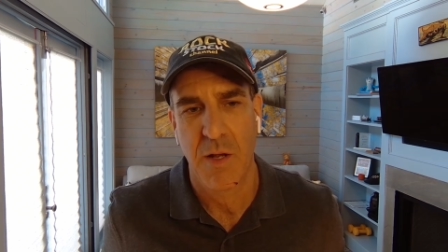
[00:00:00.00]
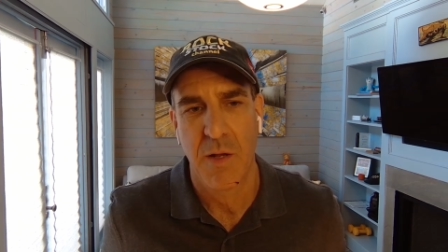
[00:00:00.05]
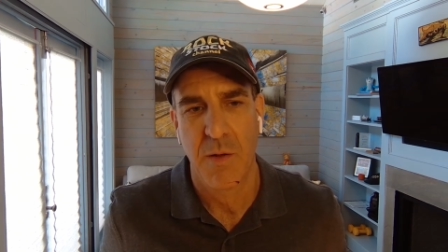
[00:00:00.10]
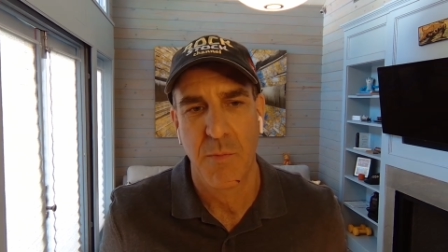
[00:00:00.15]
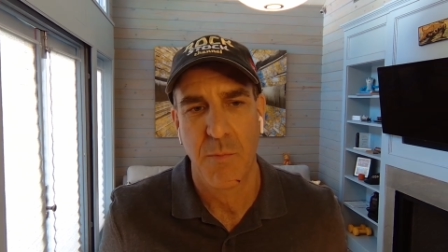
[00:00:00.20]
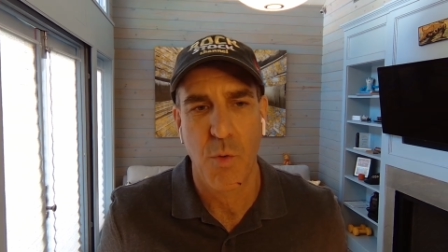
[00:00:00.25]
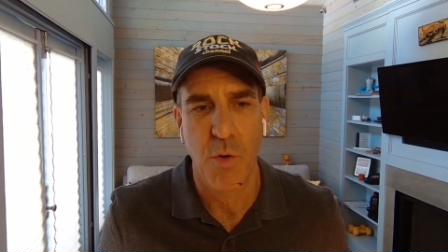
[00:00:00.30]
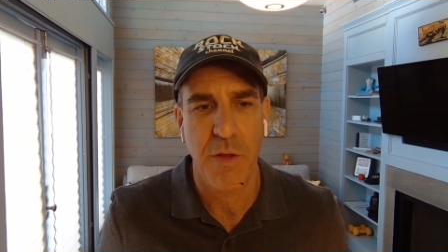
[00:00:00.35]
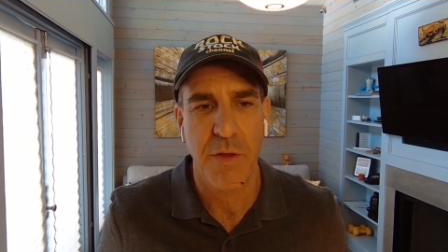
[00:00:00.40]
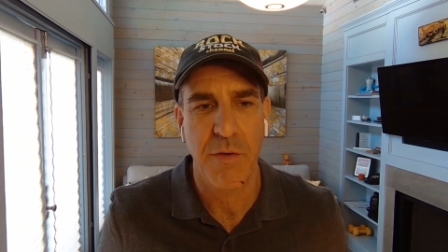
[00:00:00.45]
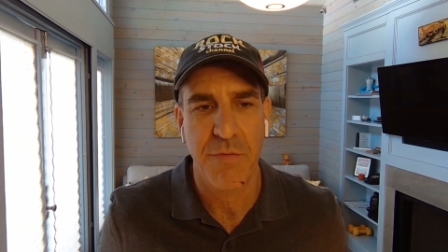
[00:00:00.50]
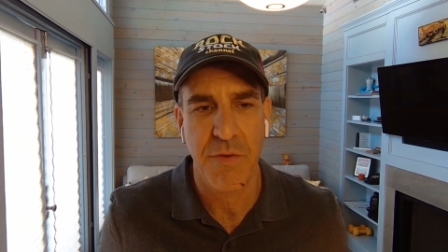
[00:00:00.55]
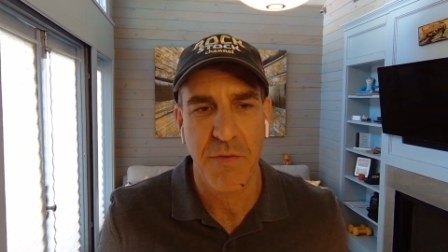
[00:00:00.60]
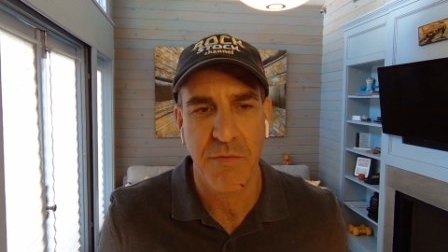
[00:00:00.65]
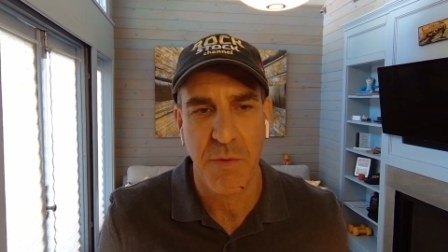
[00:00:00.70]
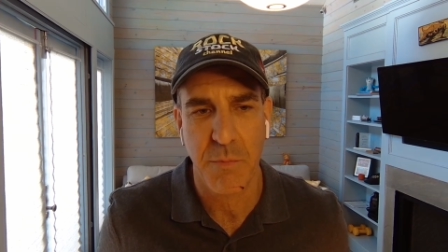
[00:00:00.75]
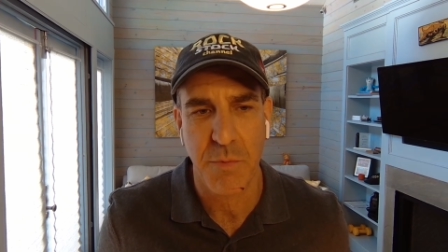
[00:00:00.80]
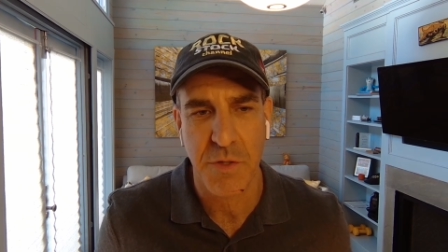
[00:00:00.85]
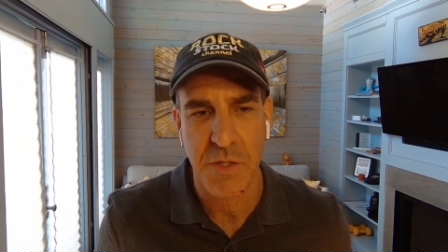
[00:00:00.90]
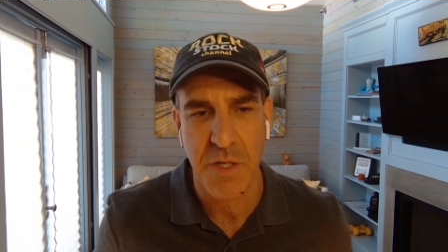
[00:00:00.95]
more than
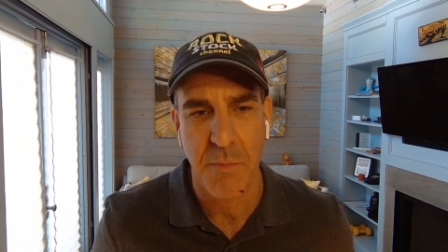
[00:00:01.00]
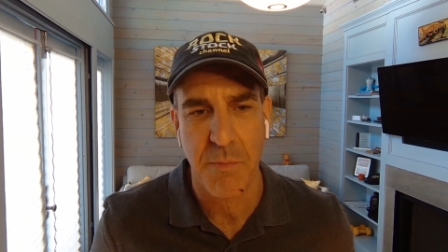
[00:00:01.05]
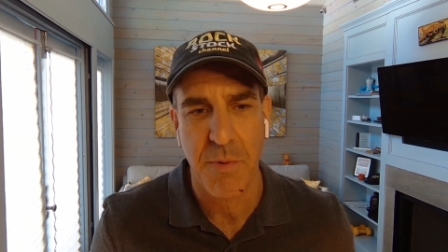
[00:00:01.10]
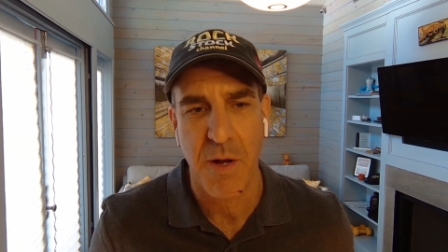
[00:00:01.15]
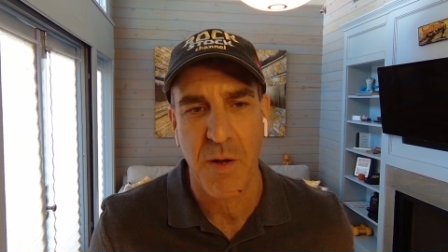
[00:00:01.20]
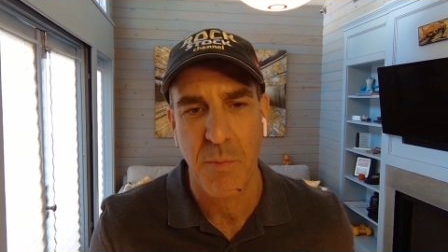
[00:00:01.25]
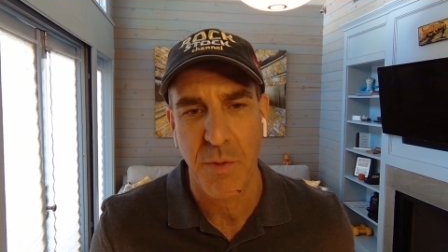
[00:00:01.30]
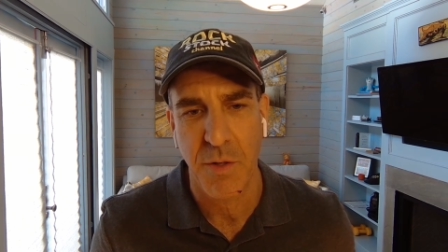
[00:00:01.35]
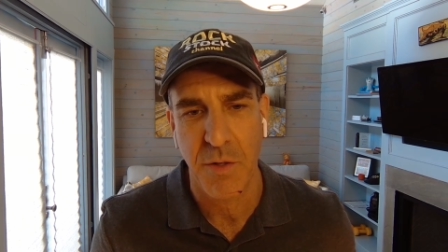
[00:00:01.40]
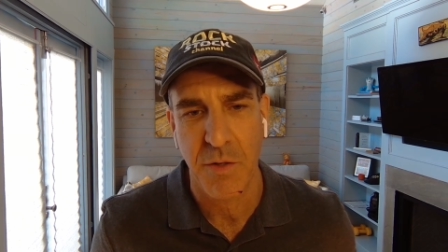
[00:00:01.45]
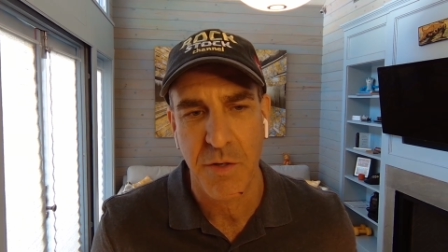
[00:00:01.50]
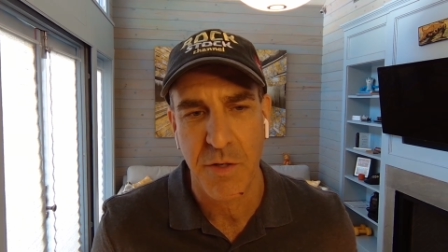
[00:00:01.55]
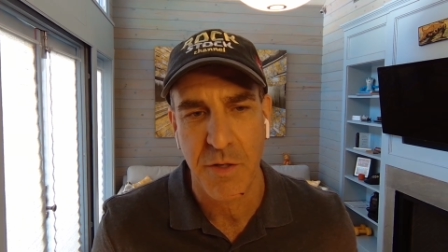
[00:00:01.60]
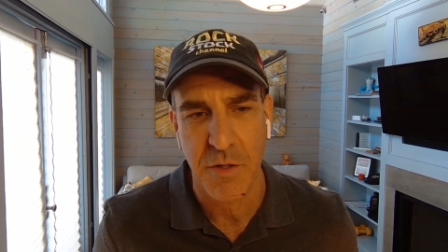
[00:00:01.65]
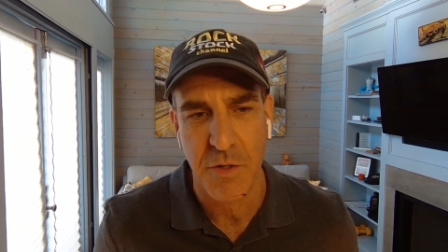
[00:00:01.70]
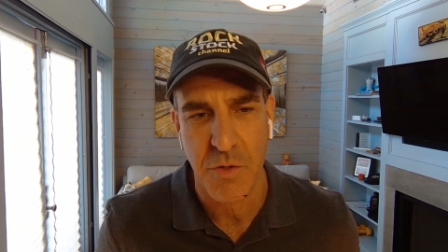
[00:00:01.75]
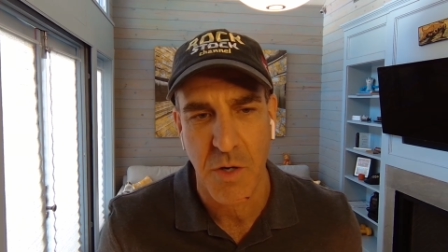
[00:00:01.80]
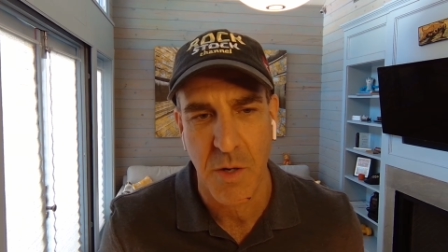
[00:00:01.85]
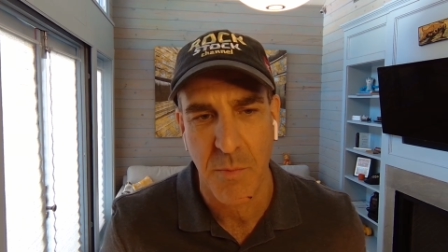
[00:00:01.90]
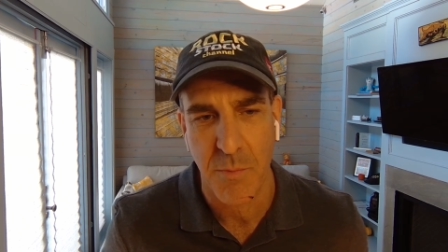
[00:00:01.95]
50% probability that
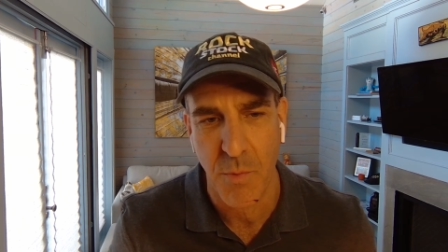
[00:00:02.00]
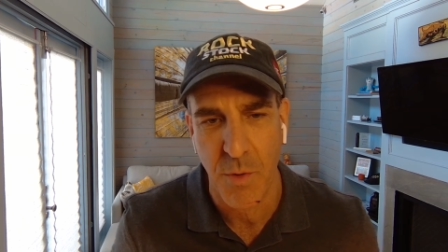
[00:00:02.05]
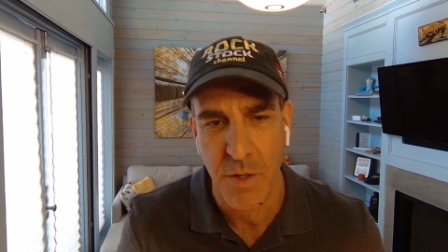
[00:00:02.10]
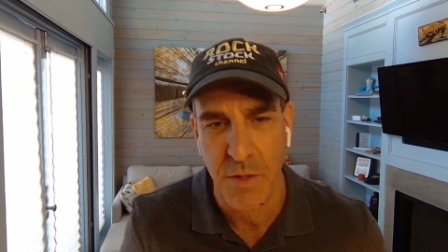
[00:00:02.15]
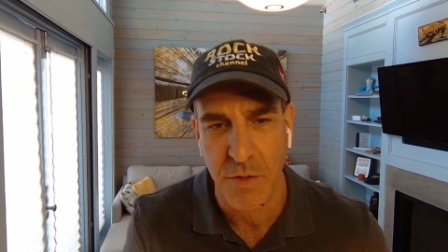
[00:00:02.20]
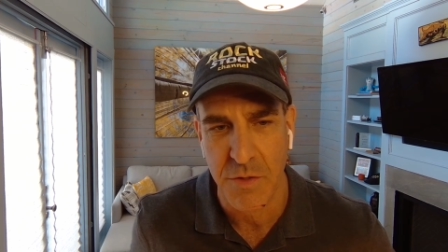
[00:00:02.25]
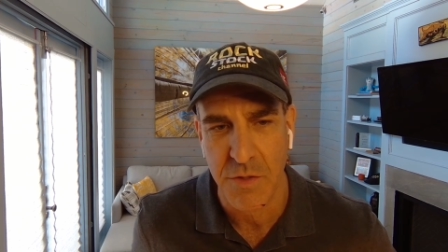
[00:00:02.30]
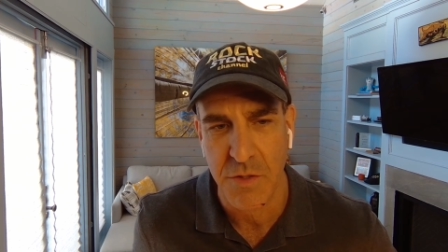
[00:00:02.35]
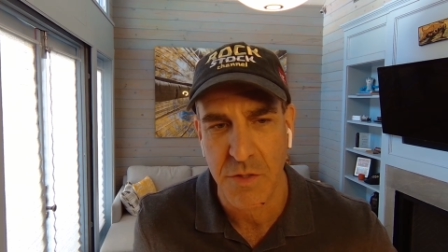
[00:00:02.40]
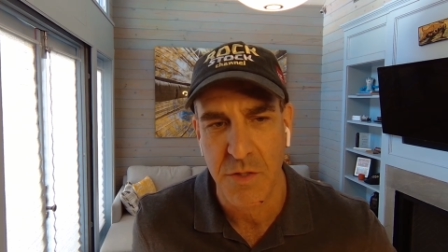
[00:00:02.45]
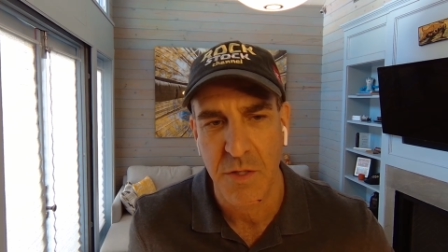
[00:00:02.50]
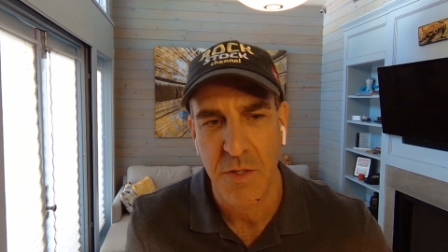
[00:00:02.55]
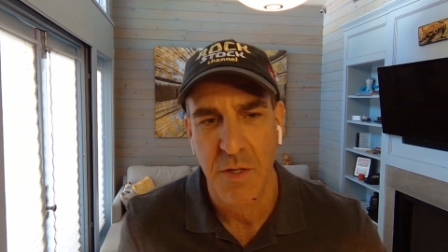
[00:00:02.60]
Trump wins.